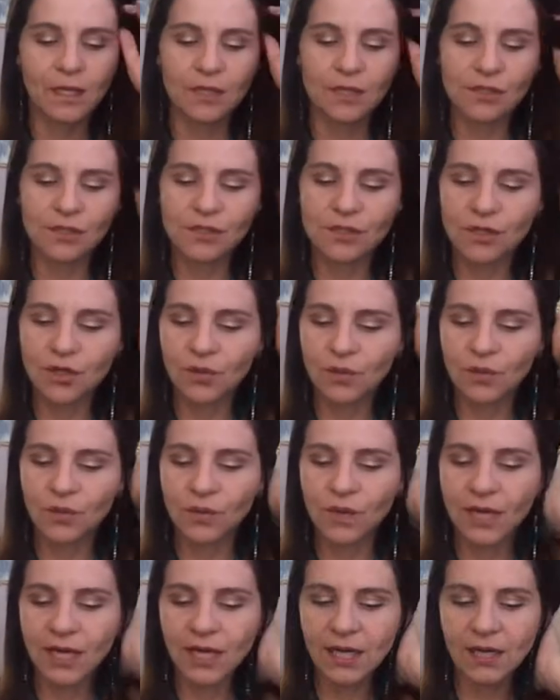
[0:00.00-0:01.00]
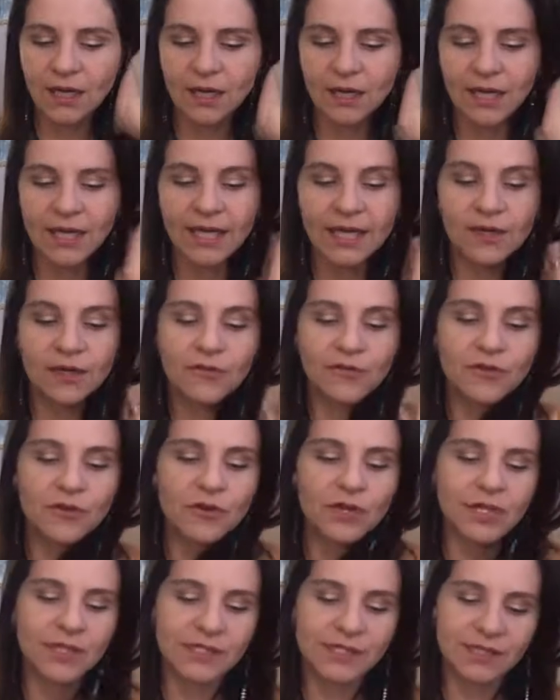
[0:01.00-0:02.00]
So, and of
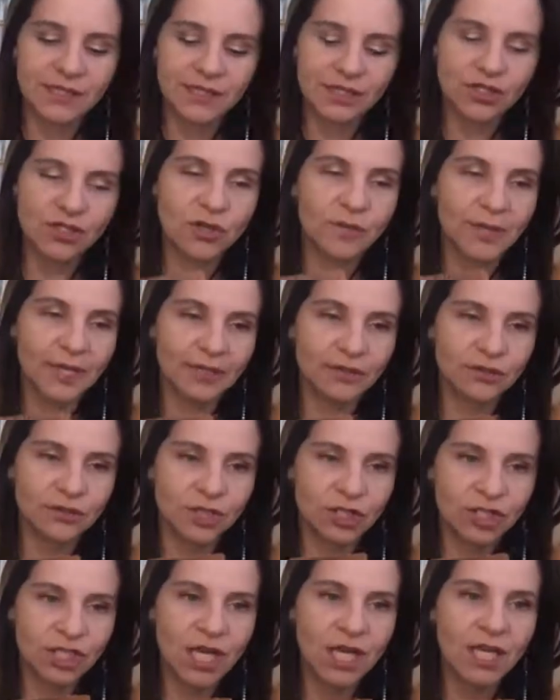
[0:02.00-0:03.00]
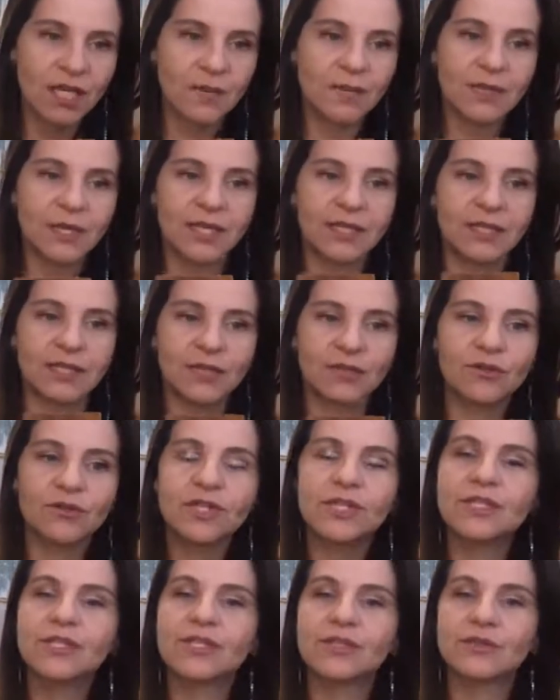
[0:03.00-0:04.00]
course, the geometric shape and the
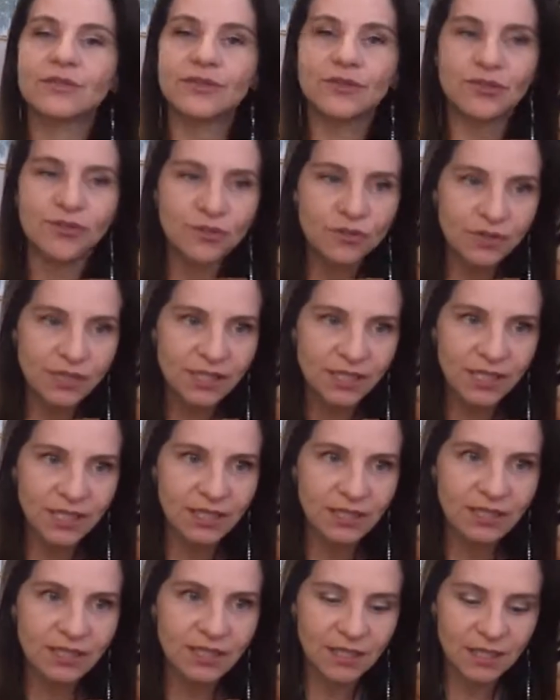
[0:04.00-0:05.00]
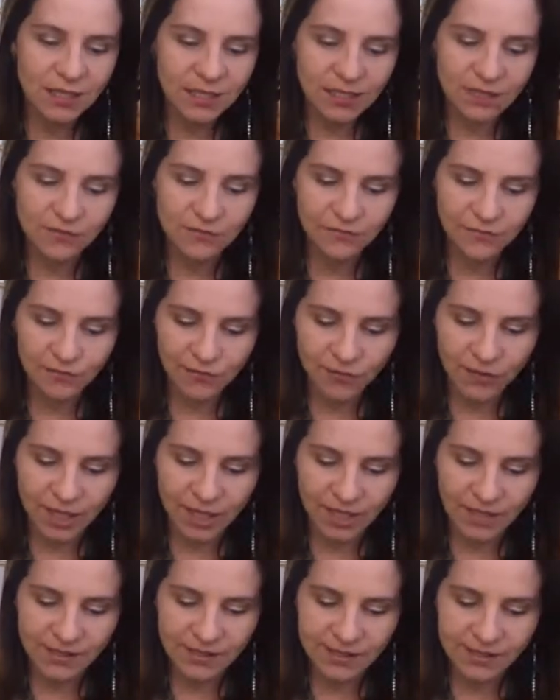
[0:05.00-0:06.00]
crystals used
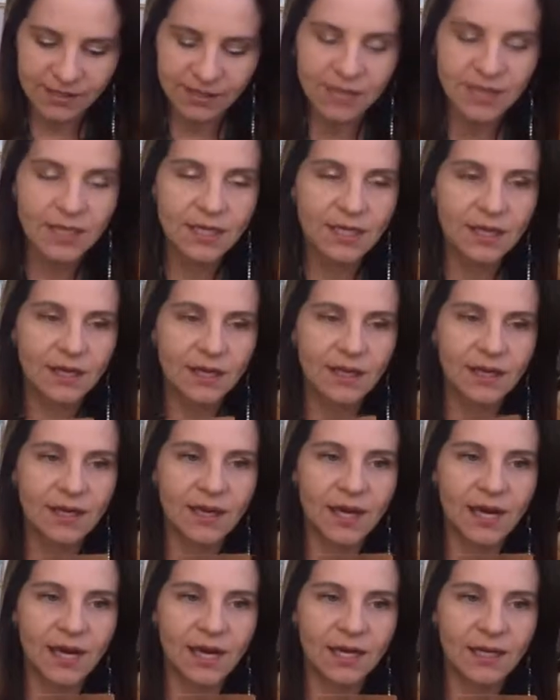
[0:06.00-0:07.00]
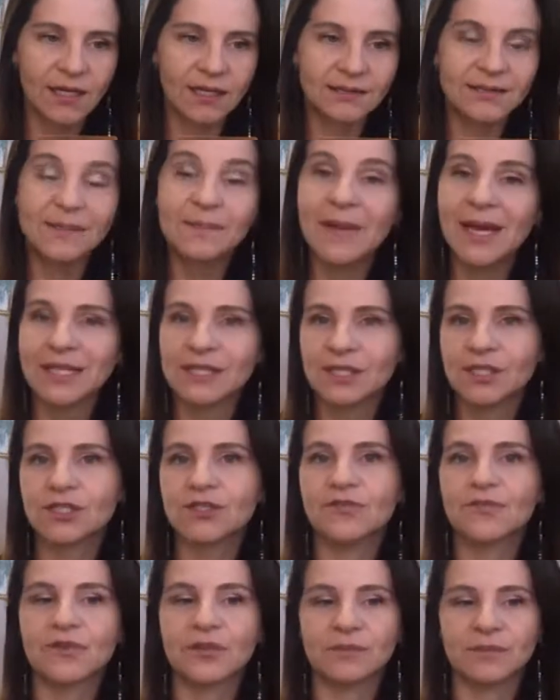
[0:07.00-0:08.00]
influence the
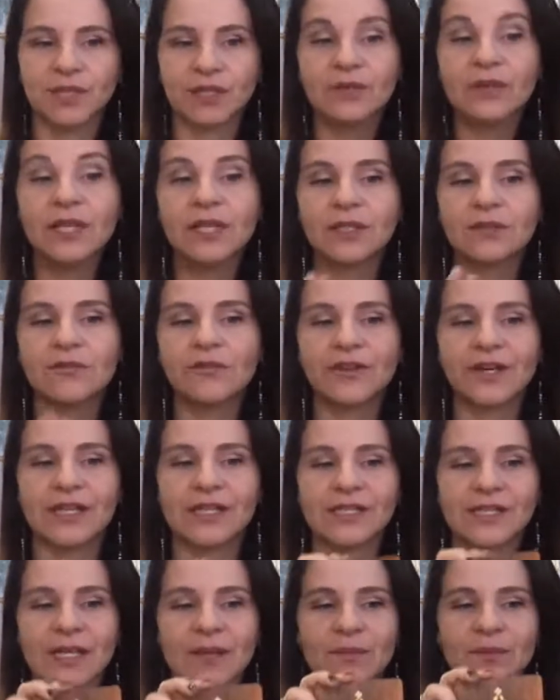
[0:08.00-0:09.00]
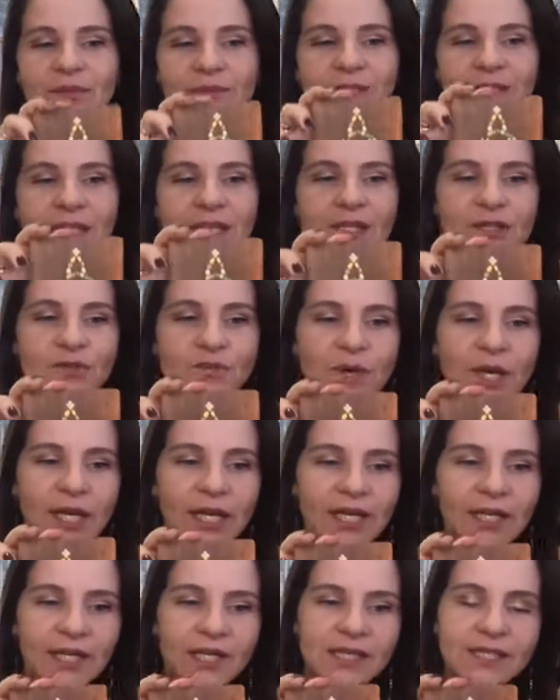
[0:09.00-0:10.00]
message from the grid. For example, this
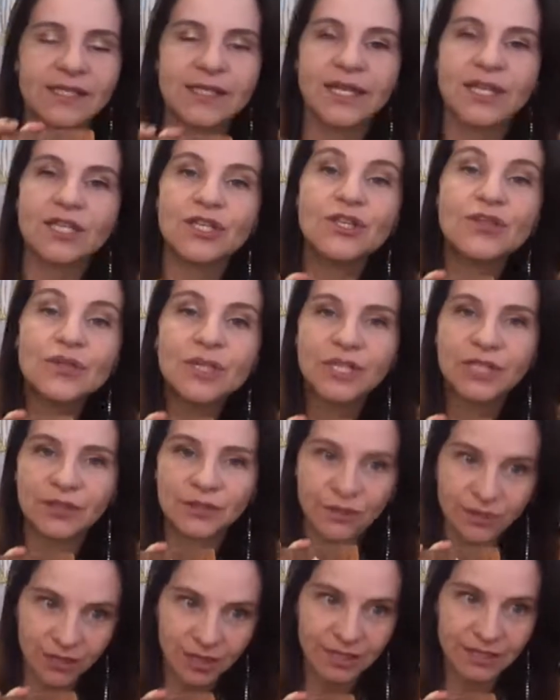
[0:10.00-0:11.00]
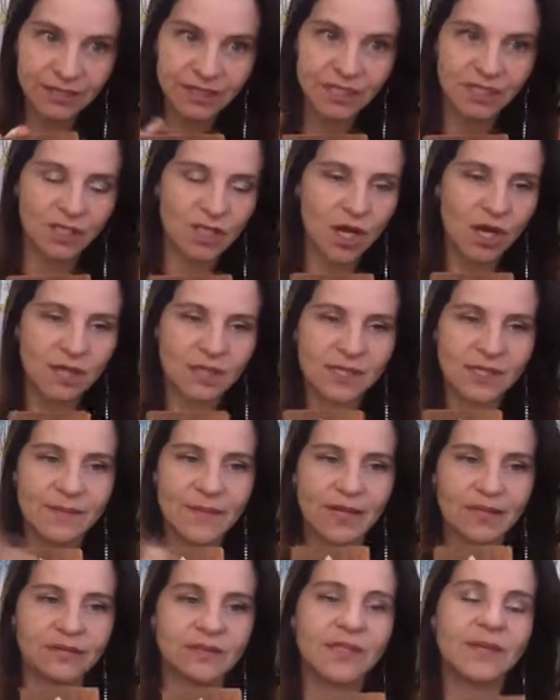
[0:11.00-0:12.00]
one is the union grid. It talks
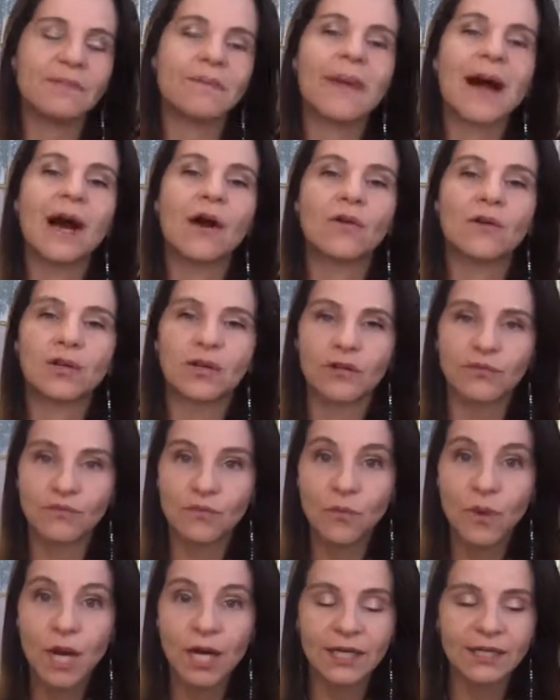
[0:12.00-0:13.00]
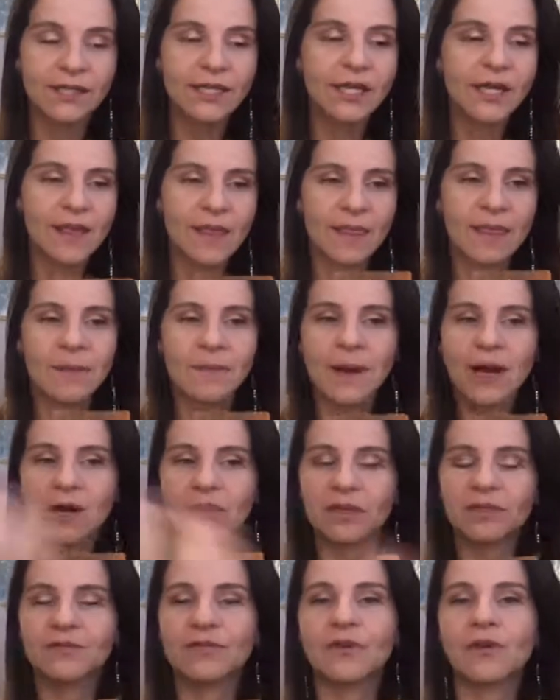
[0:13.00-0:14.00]
about the power of one, the
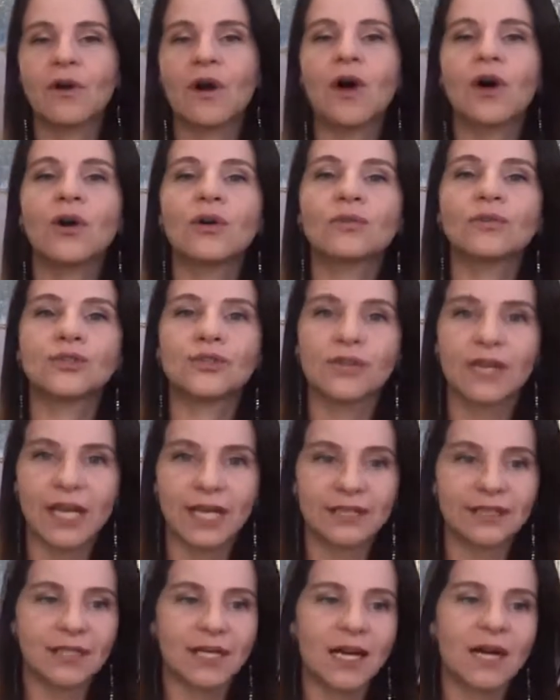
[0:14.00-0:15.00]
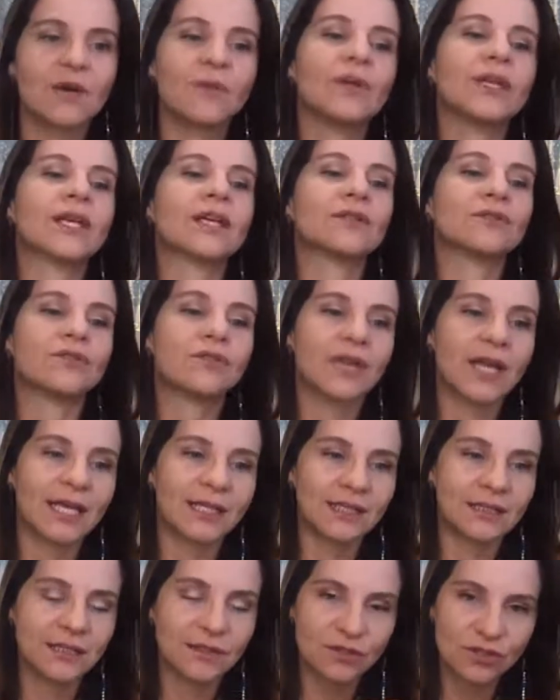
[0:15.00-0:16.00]
power of all together, how we can
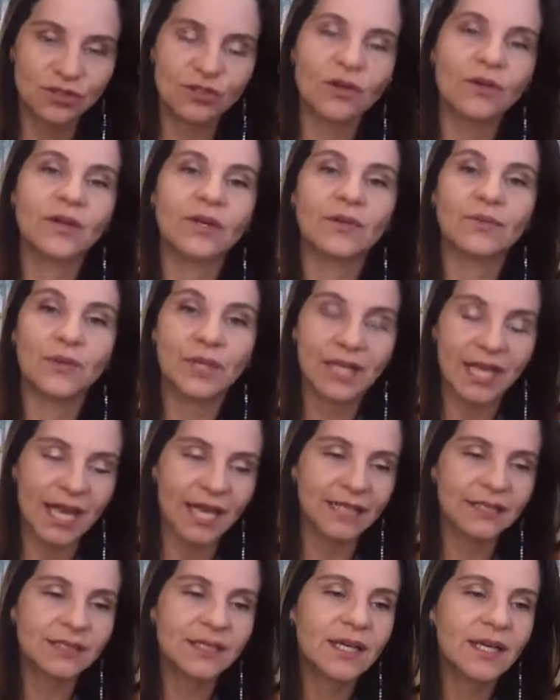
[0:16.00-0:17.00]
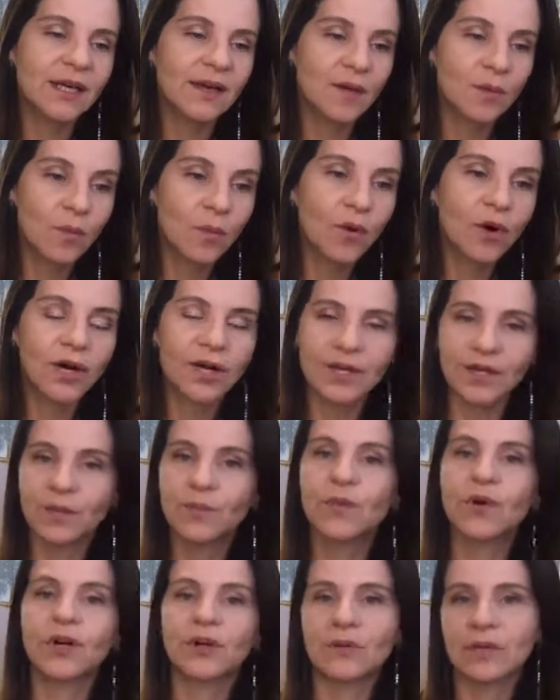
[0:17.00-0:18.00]
together, the stronger we get, more
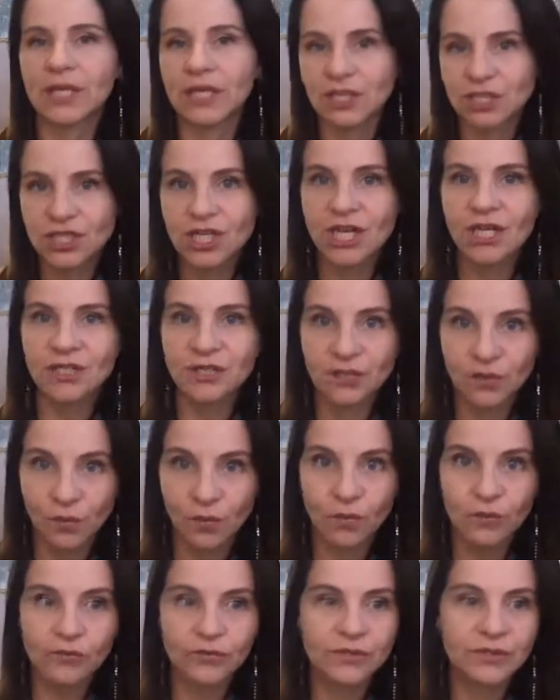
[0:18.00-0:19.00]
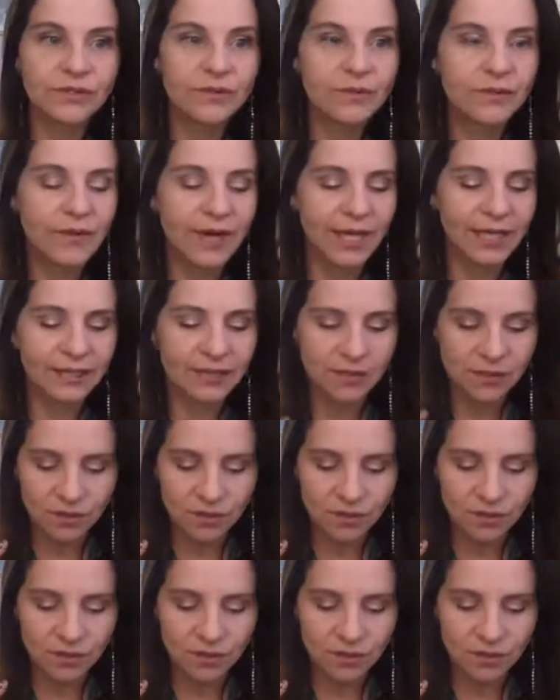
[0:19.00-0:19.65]
and more we can change the world, right?